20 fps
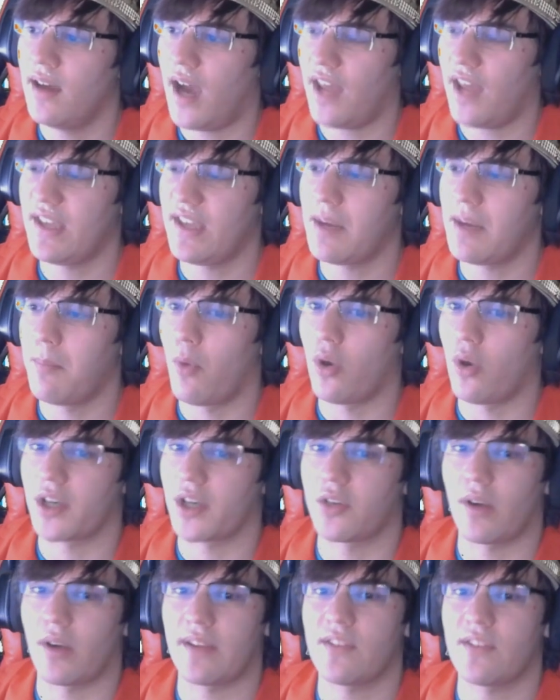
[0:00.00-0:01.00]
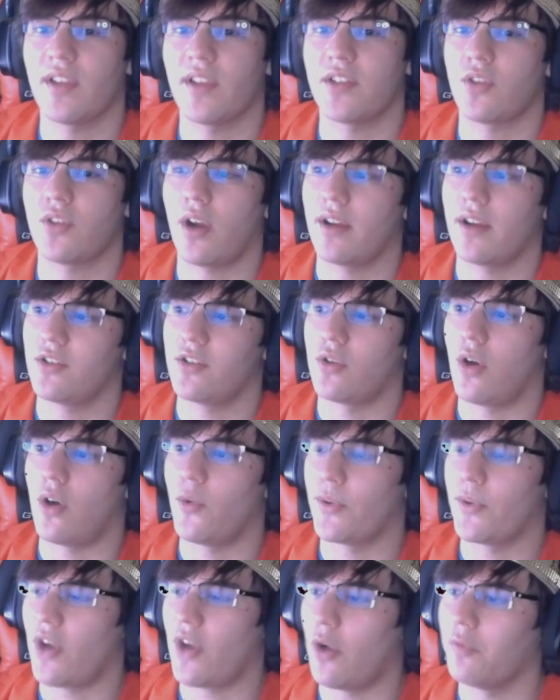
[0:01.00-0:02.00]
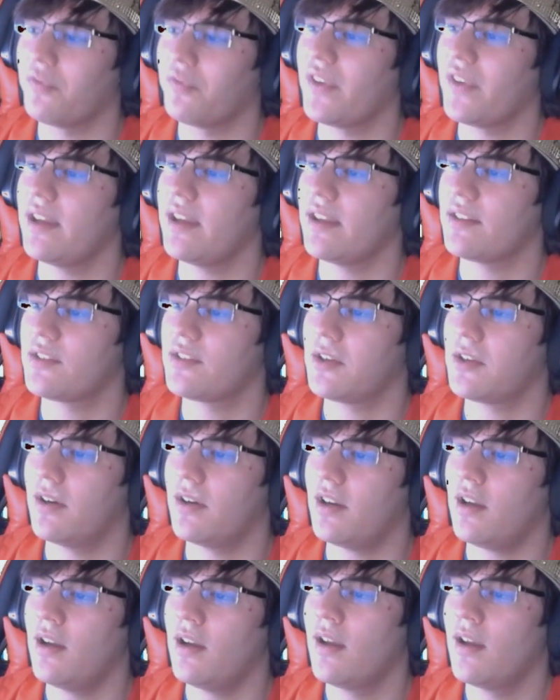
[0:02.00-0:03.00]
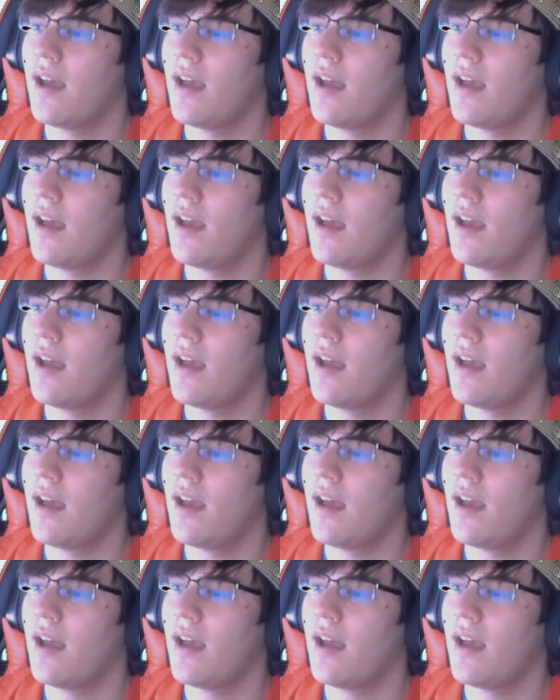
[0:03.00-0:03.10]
I think more aggressively trying to draw with Comfey is good.